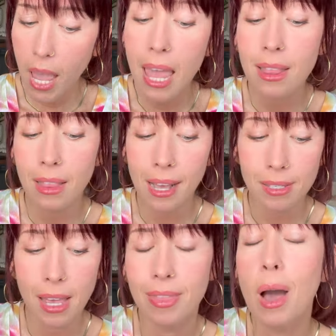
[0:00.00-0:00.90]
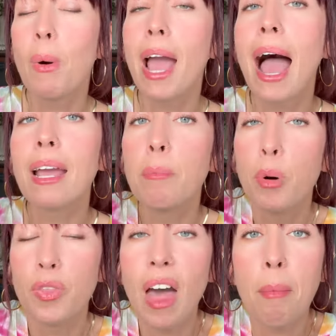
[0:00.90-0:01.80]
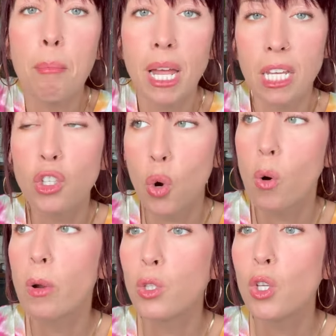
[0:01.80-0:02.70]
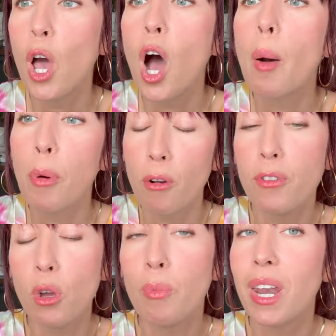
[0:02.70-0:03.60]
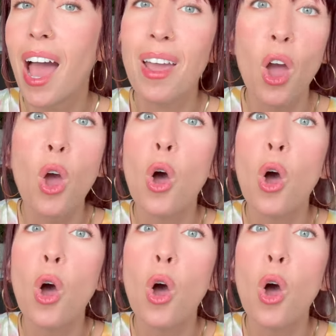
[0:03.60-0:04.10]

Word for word: And like I said, that way I can put that money towards a perfume that I